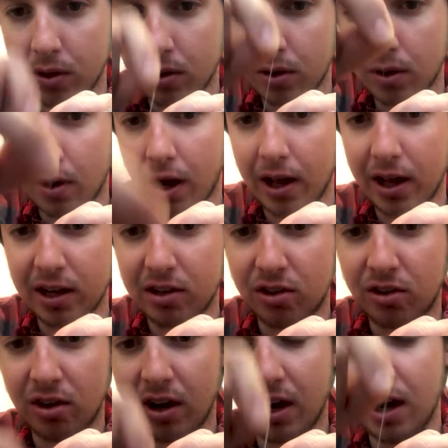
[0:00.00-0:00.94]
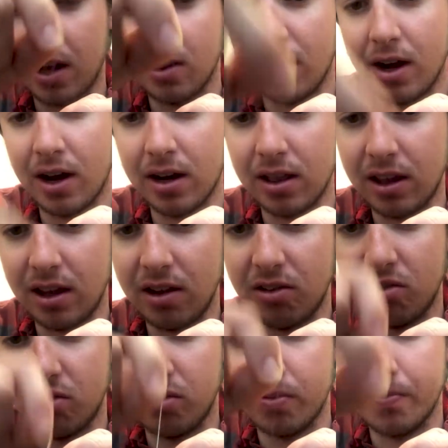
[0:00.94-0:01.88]
I like to tie a lot of
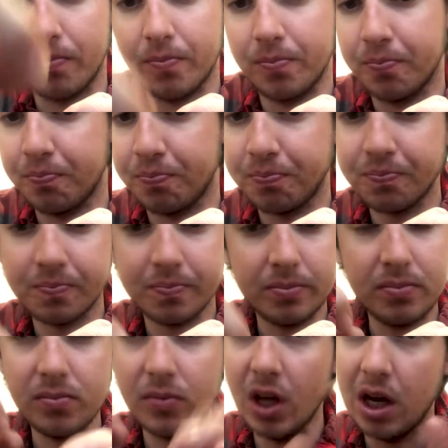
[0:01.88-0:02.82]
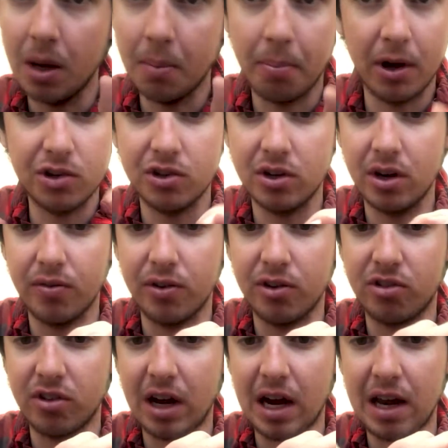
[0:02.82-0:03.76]
these in a bunch of different
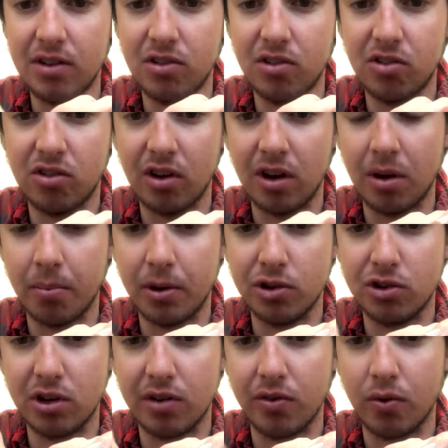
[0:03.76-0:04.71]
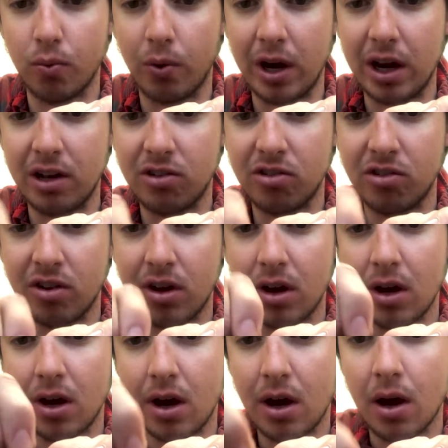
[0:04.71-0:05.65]
sizes and a bunch of different weights,
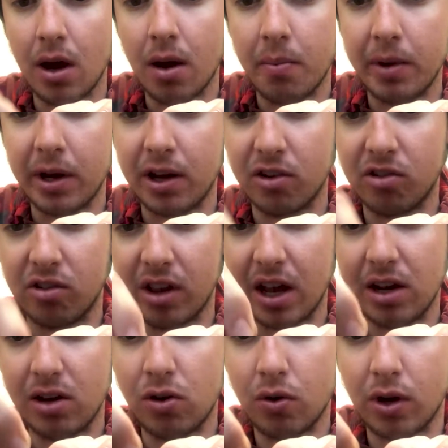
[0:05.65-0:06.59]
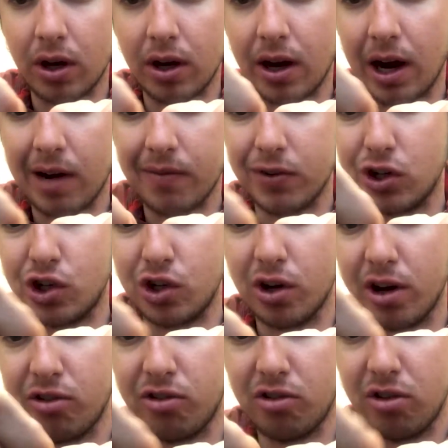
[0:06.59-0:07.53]
because then you can kind of
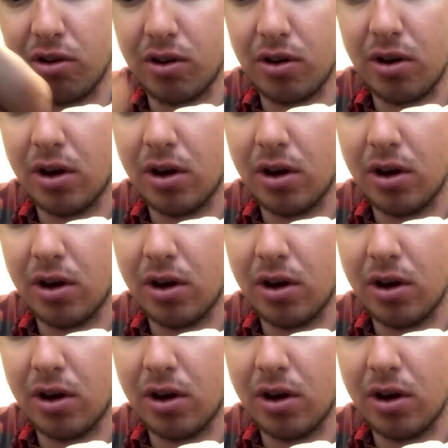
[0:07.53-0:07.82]
adjust.